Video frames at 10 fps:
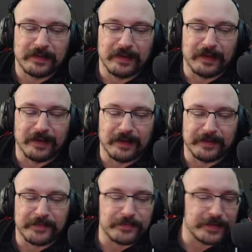Uh,
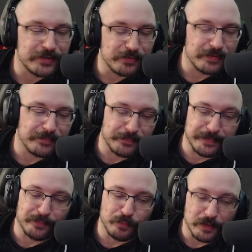I'm not really sure if it would
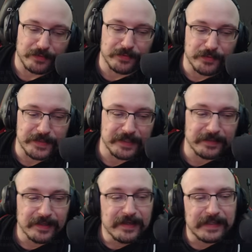be worth using.
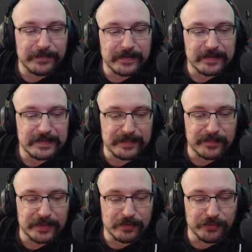Definitely does seem
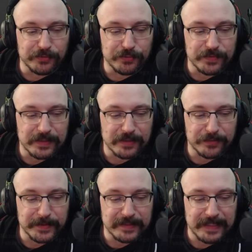like you lose a little
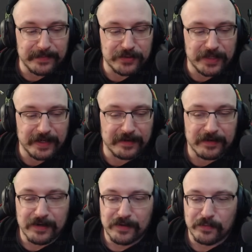bit of damage there,
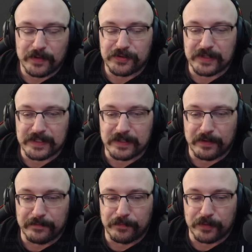which is
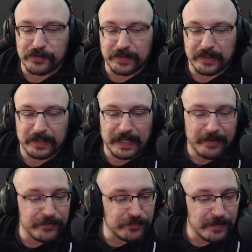unfortunate. I
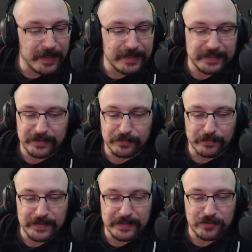haven't tried either
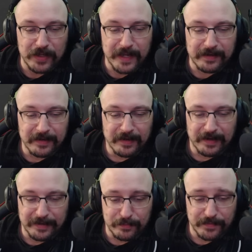of these yet.
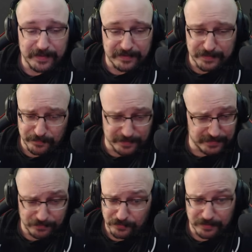I don't think this one's
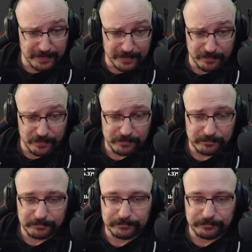good at all.